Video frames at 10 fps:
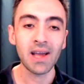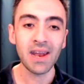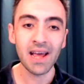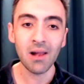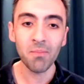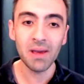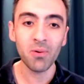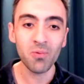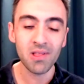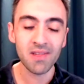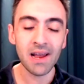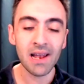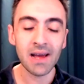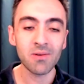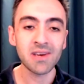help people with sign
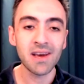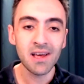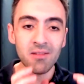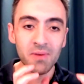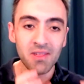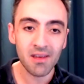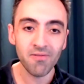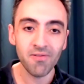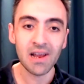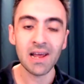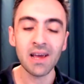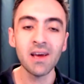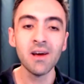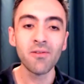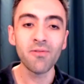language specifically
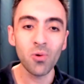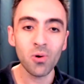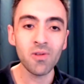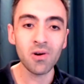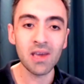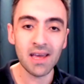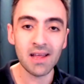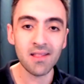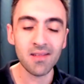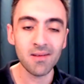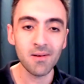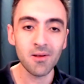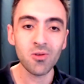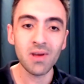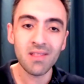for their kids.
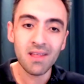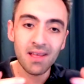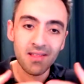So it's a